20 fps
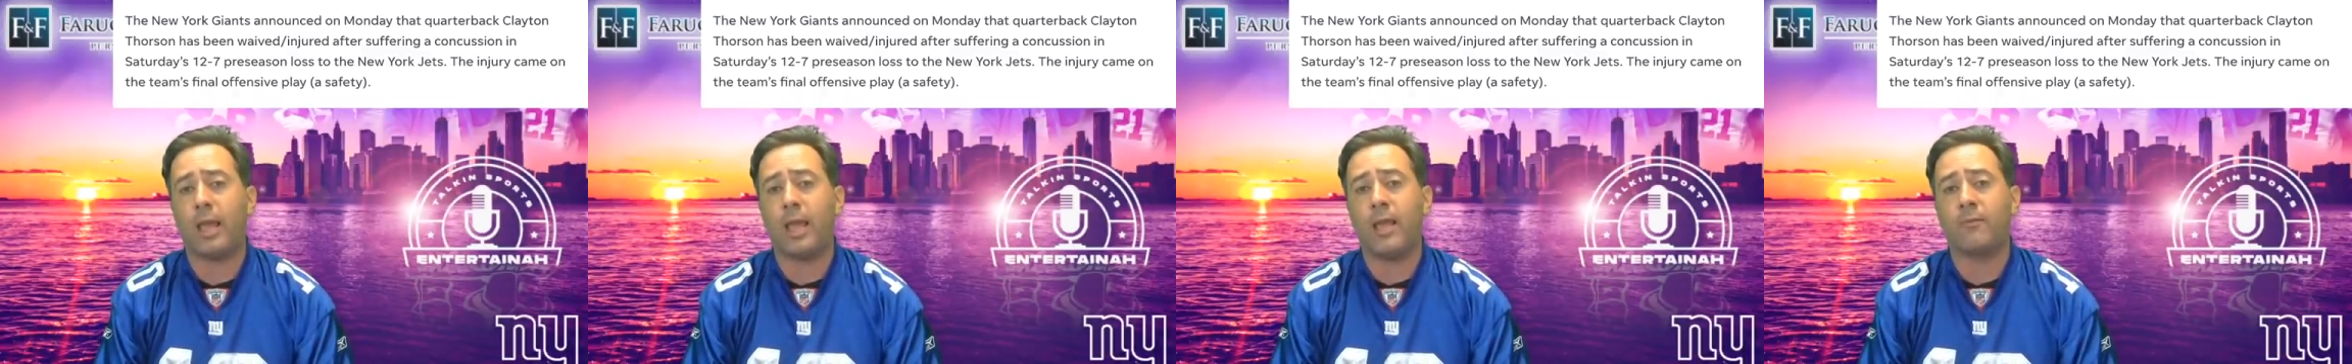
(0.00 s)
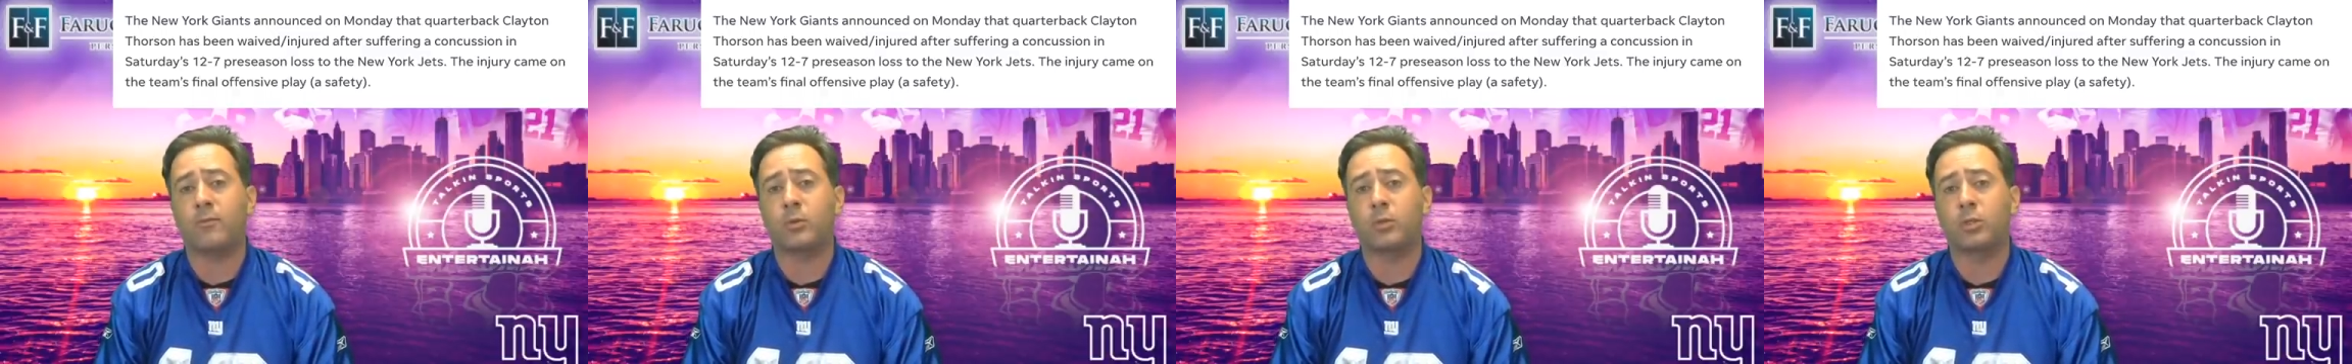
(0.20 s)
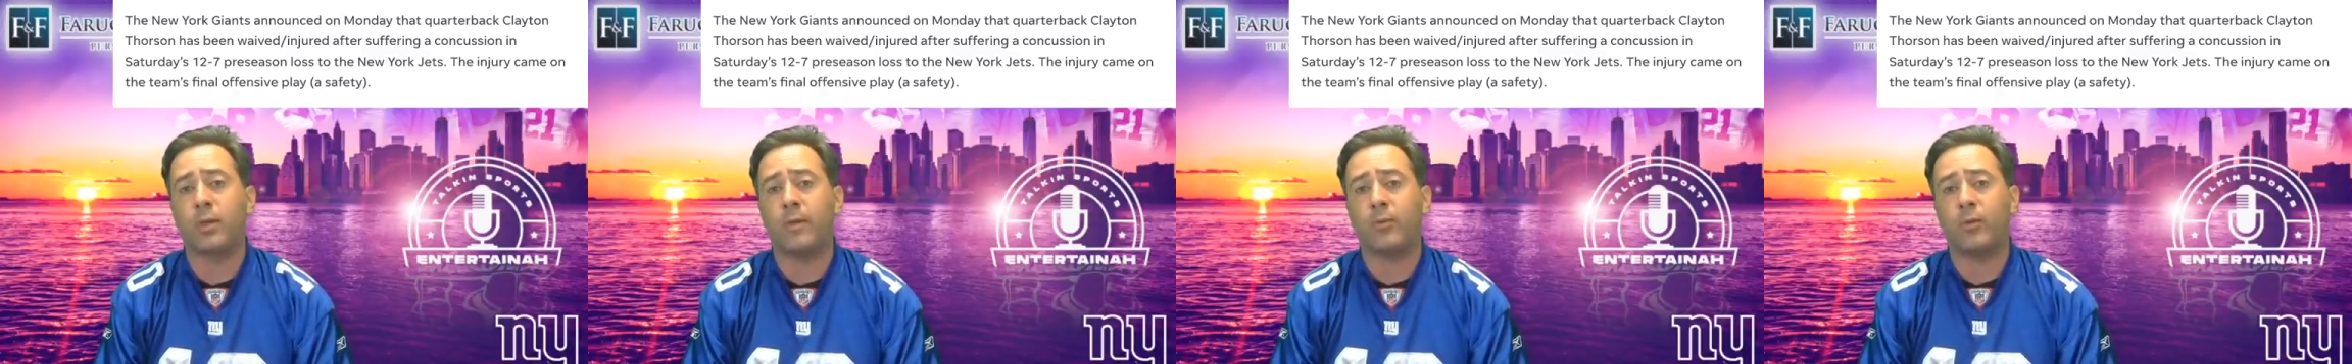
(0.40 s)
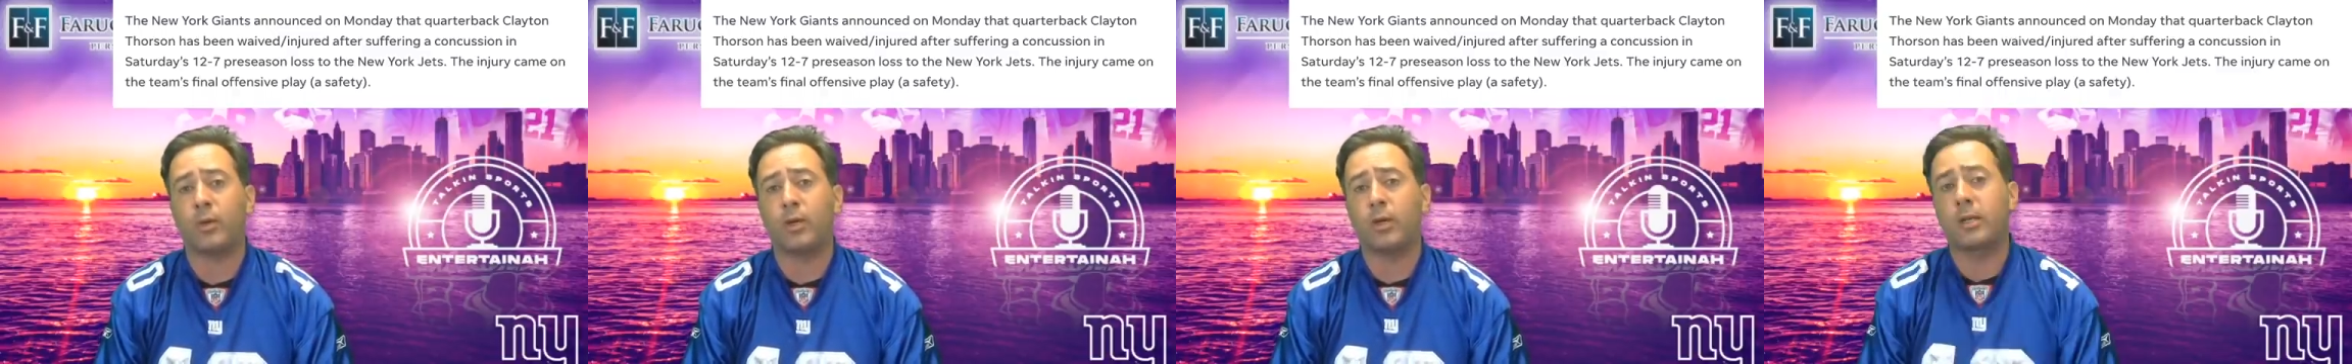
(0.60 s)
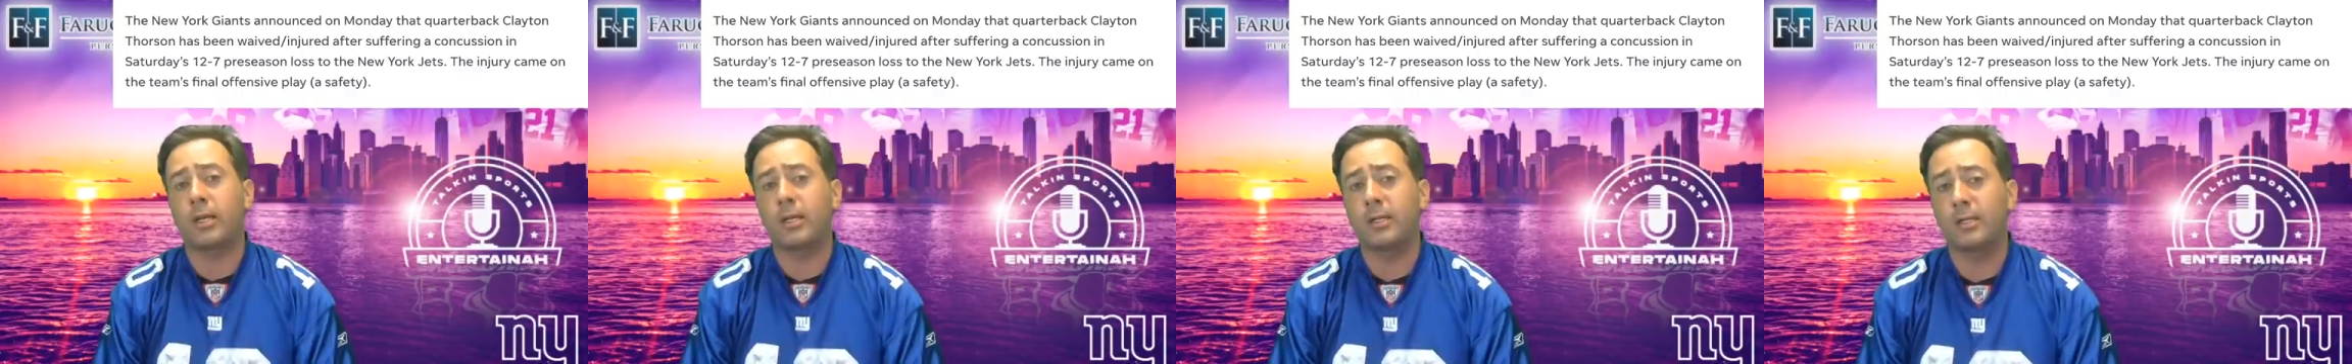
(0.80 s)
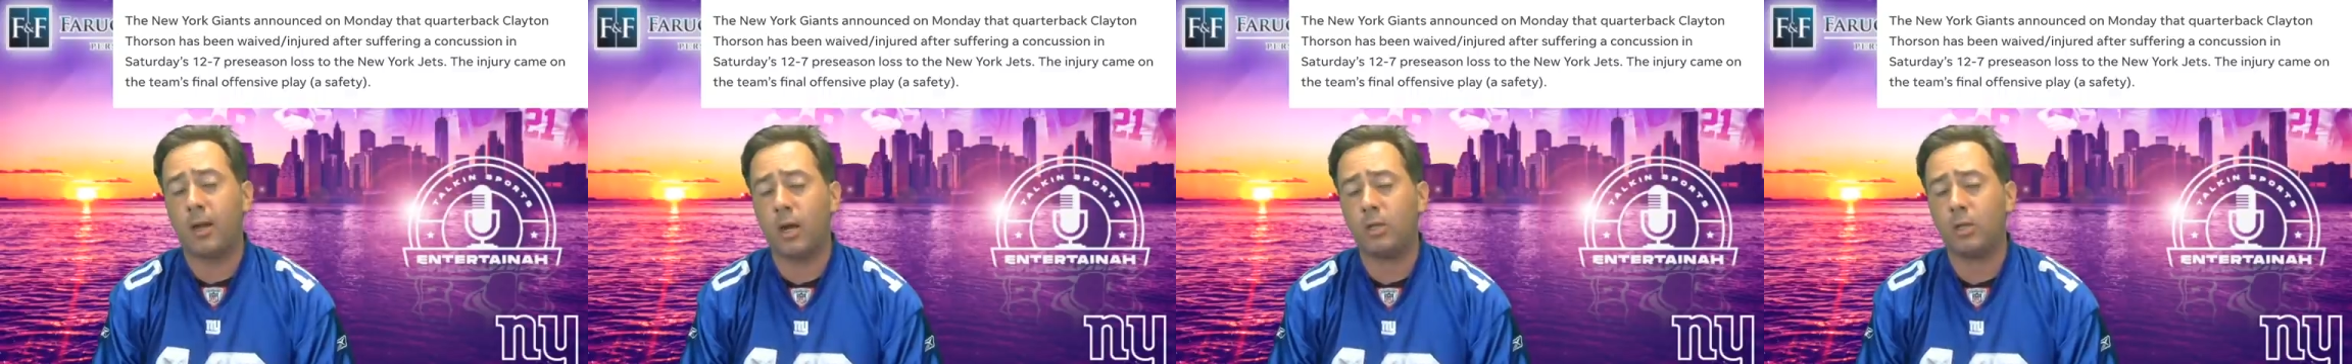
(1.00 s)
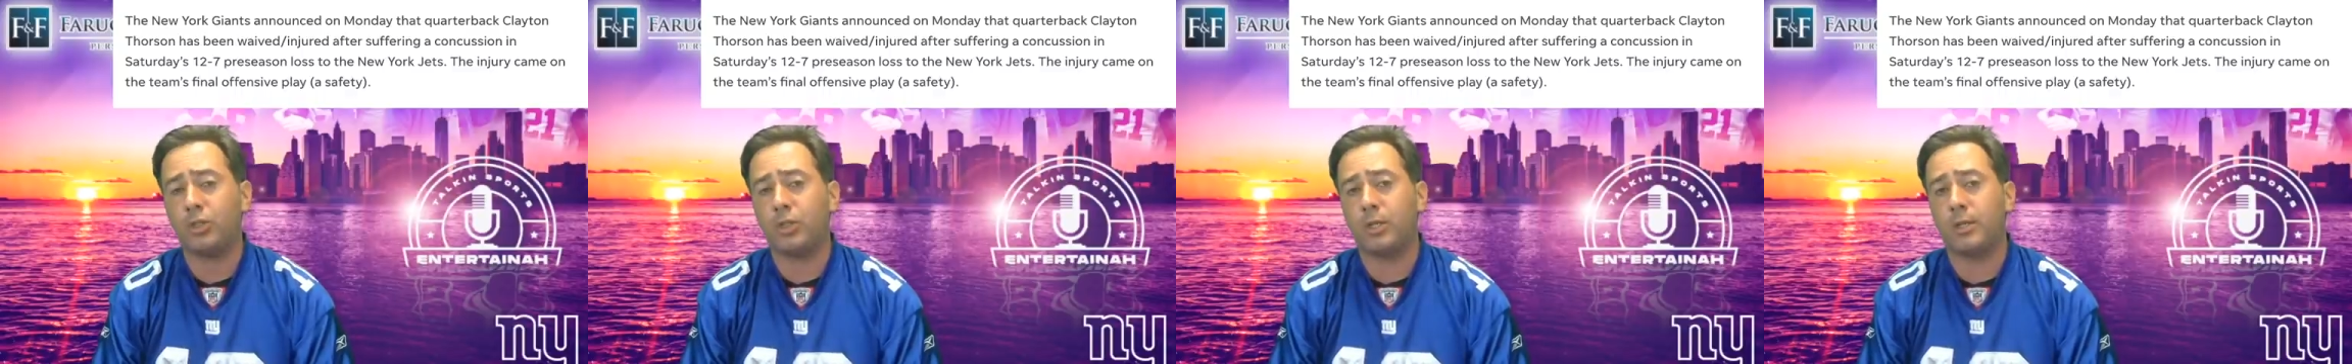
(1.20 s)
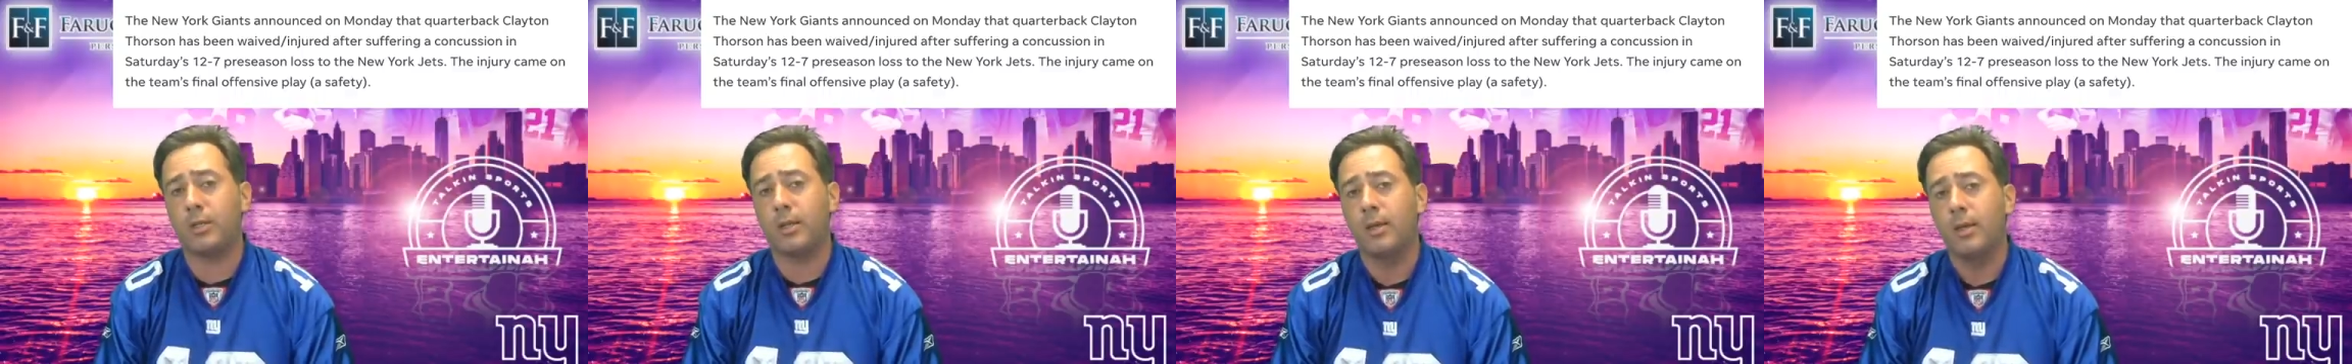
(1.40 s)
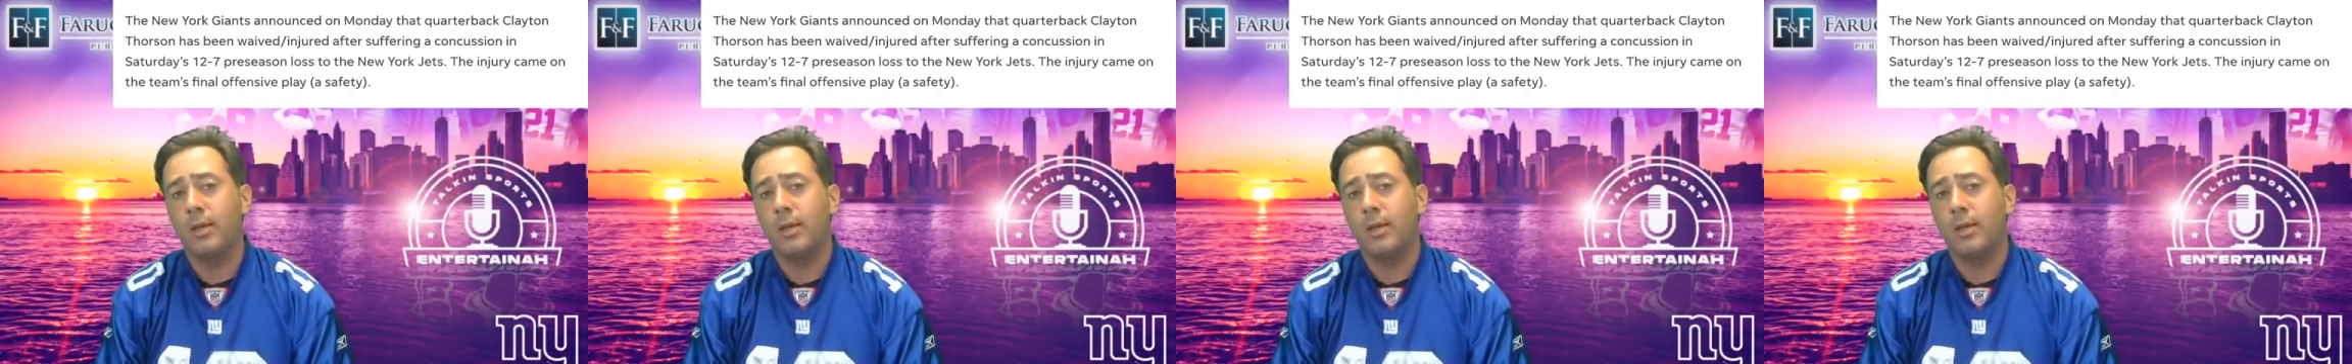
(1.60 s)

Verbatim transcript: after suffering a concussion